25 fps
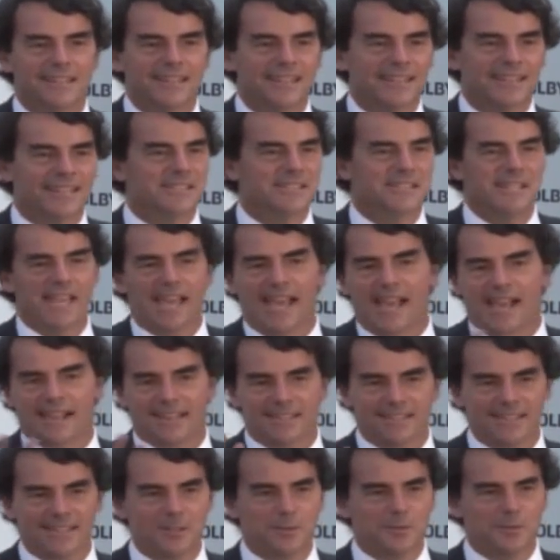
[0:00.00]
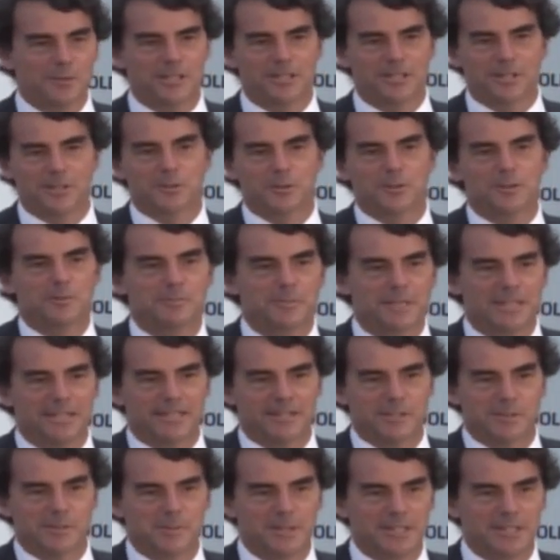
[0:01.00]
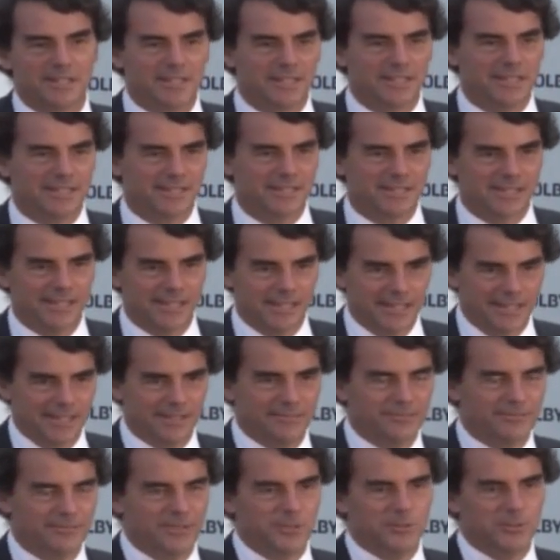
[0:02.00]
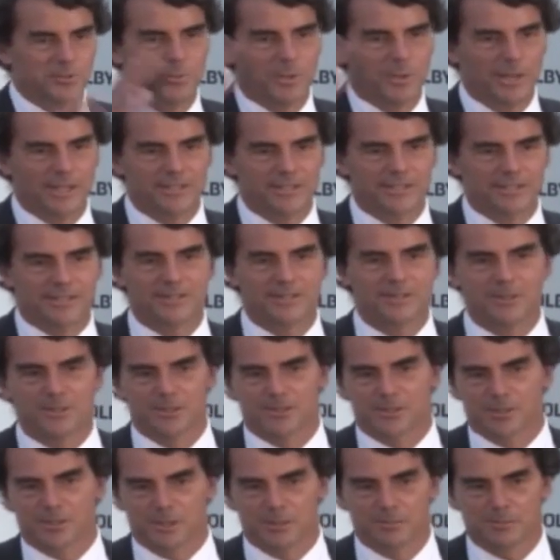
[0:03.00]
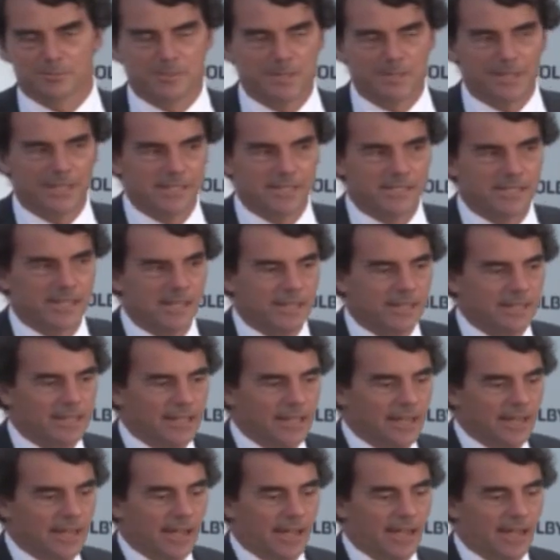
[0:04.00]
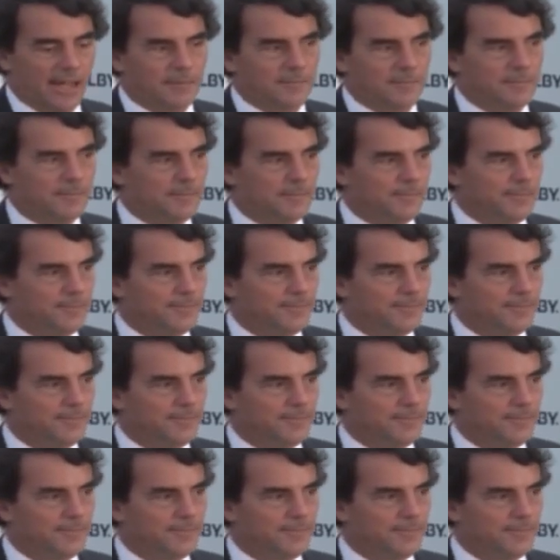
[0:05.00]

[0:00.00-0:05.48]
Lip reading: exactly what you would be experiencing if you went to a certain place. The